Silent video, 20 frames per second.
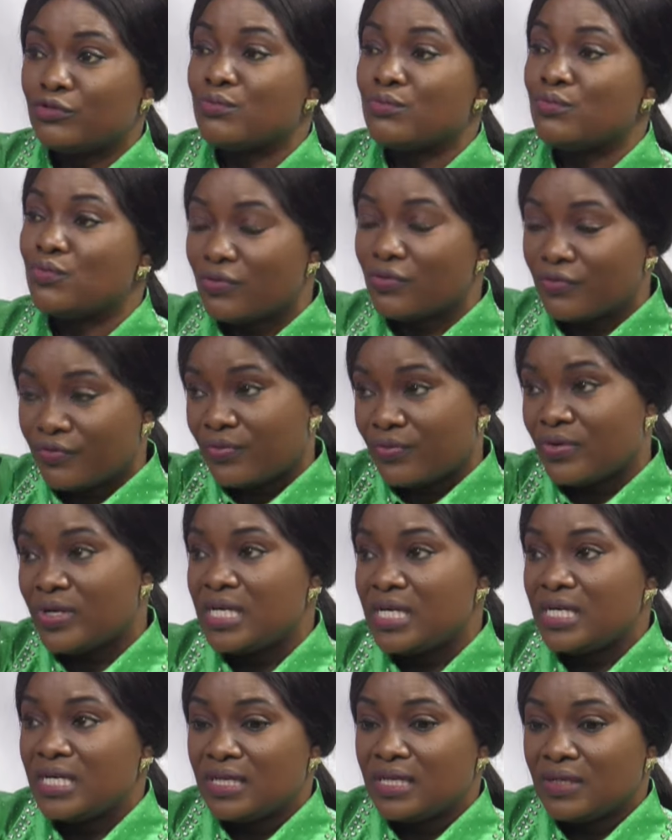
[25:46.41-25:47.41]
move
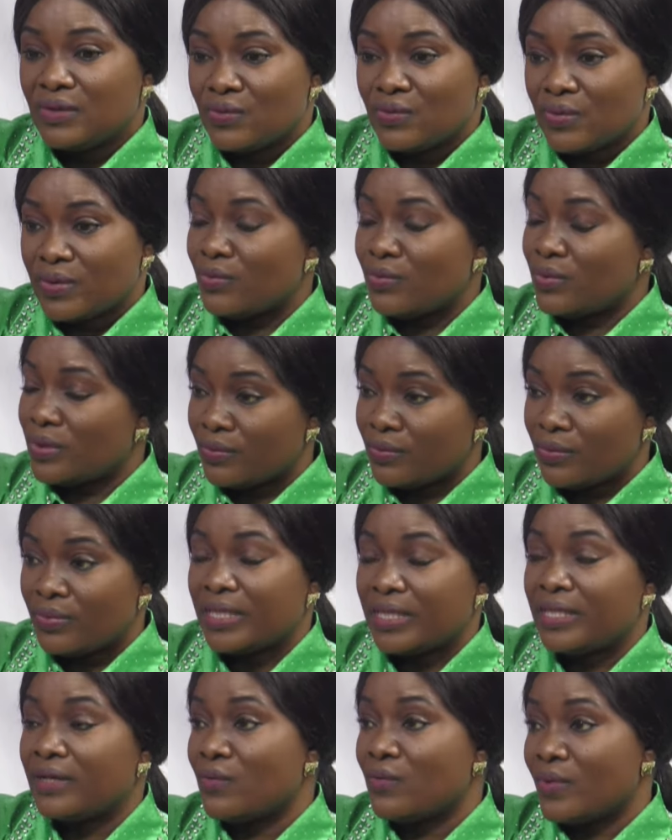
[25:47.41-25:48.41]

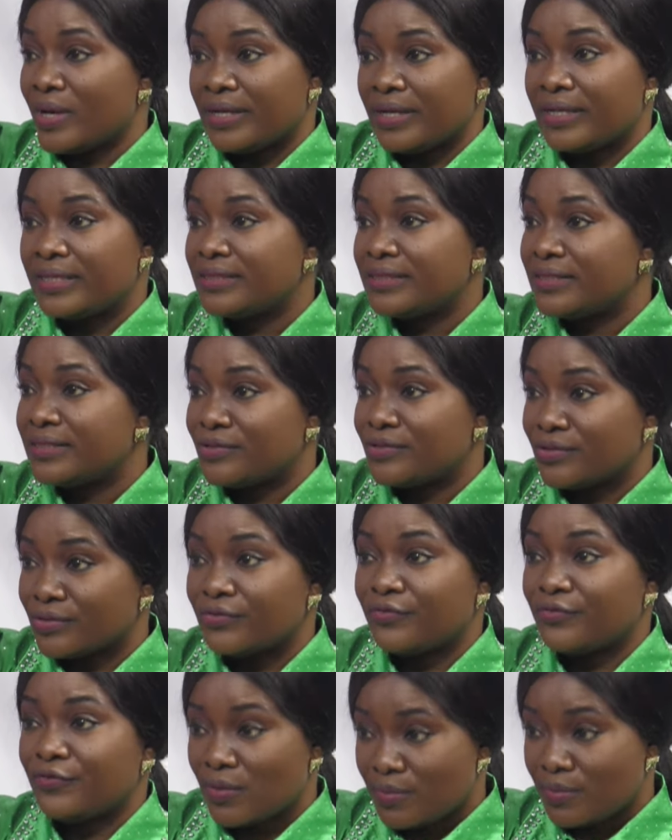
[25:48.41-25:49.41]
with the word.
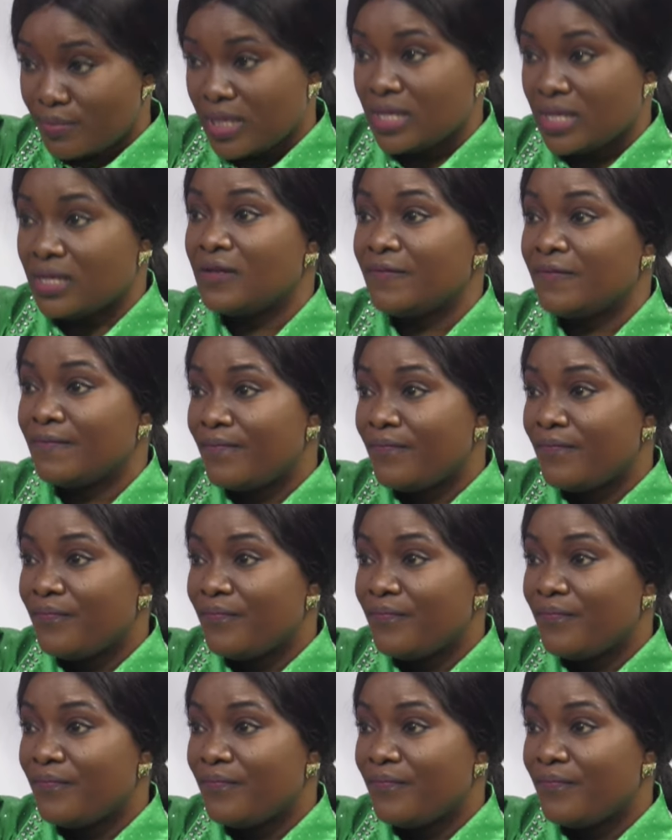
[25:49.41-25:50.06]
So for me,